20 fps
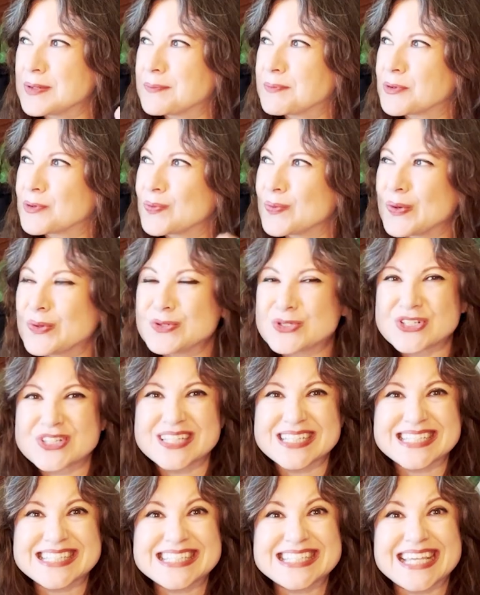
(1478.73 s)
approach
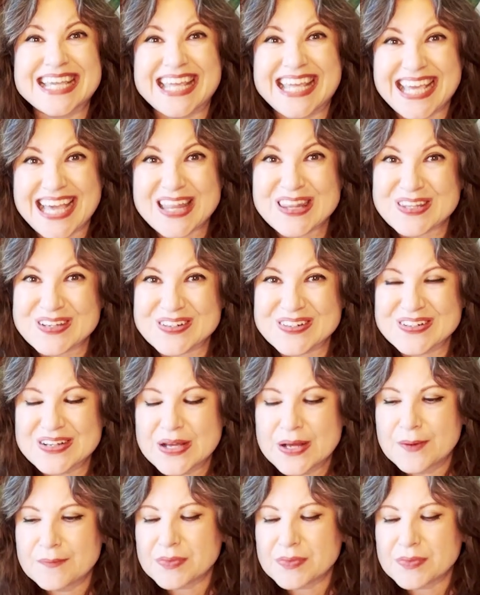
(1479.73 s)
this together.